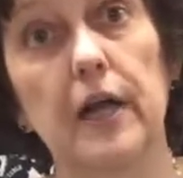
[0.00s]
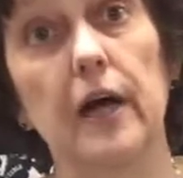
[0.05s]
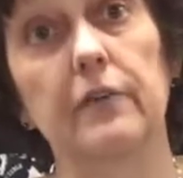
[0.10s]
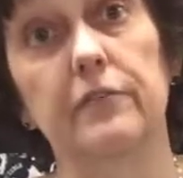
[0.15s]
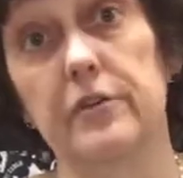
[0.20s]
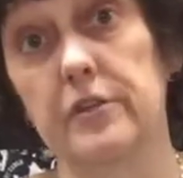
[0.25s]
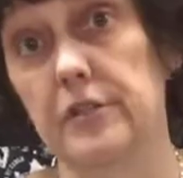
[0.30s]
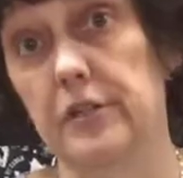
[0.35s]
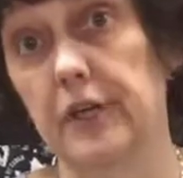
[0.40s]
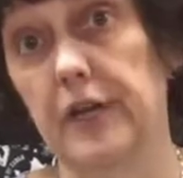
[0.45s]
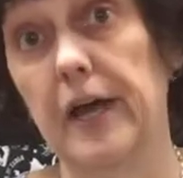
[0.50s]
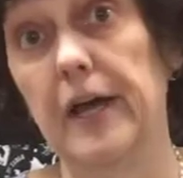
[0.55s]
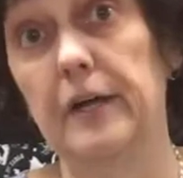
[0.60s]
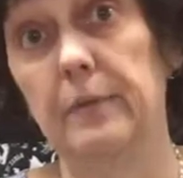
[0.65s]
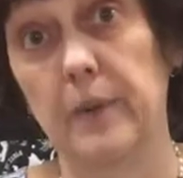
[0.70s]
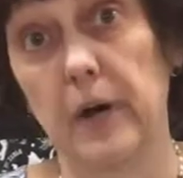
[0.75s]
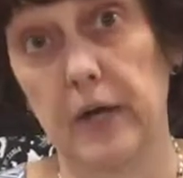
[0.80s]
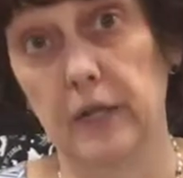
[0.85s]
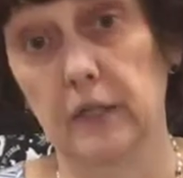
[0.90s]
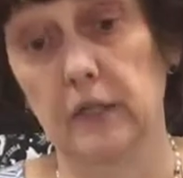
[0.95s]
Obviously, I had
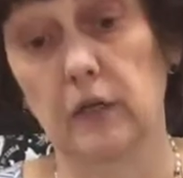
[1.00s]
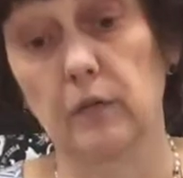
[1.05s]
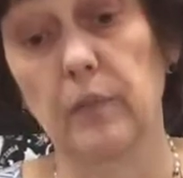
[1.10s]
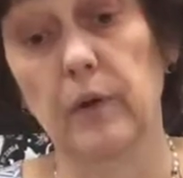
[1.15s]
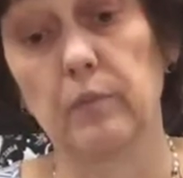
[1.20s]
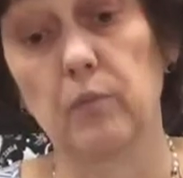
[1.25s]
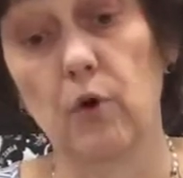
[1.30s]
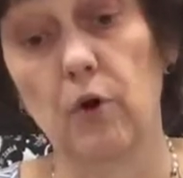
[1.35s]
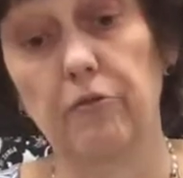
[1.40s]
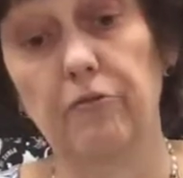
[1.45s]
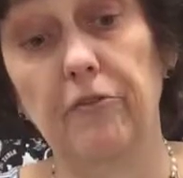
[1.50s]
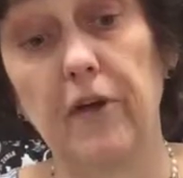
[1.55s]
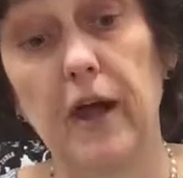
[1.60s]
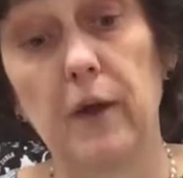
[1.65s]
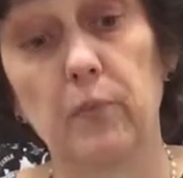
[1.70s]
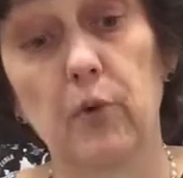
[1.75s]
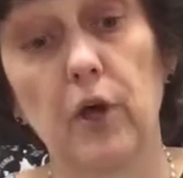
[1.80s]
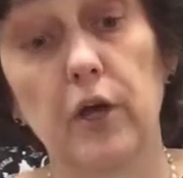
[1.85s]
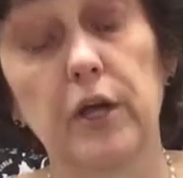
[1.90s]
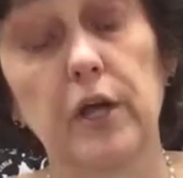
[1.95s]
to buy a little bit more
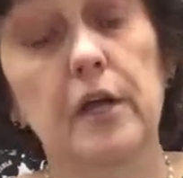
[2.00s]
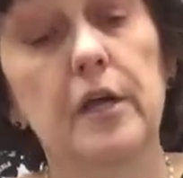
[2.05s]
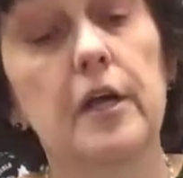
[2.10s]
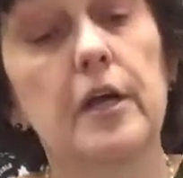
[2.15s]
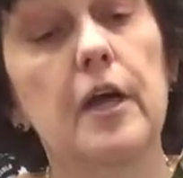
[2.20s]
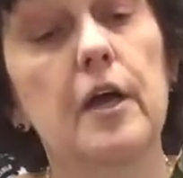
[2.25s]
fabric,